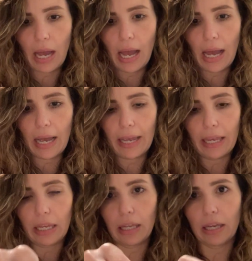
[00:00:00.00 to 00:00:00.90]

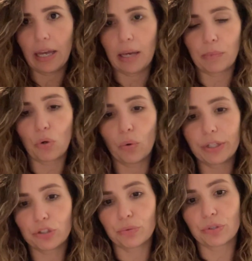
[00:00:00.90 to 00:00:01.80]
I am
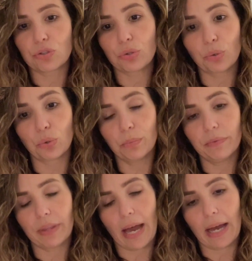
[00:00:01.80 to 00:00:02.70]
going to assume
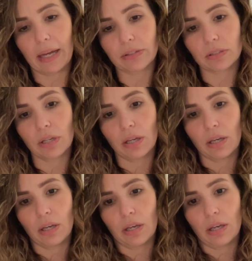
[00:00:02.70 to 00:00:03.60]
that
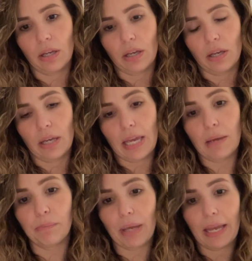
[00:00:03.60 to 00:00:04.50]

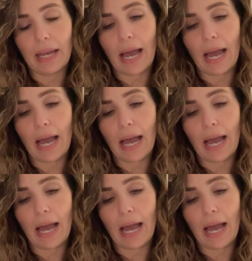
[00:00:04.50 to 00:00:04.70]
it may